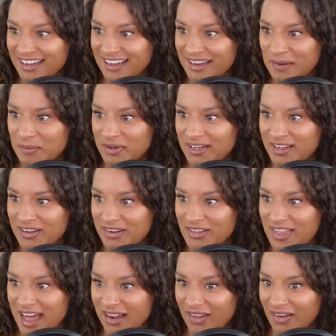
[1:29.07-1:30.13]
I wouldn't go
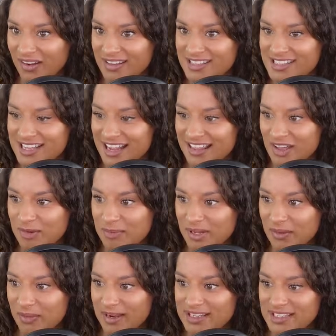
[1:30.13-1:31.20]
that low. I'd say that'd be
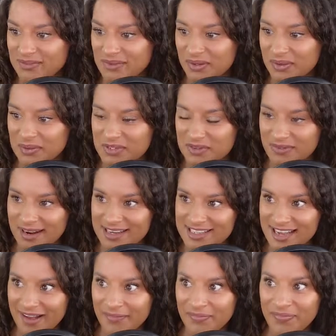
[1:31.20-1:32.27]
quite difficult to rent
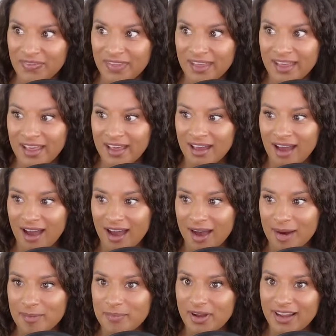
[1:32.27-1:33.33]
out.
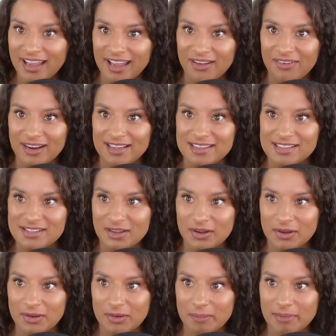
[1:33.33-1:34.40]
Okay, great.
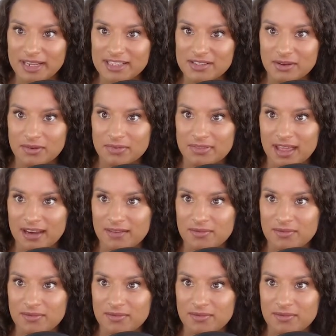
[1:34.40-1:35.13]
So based off that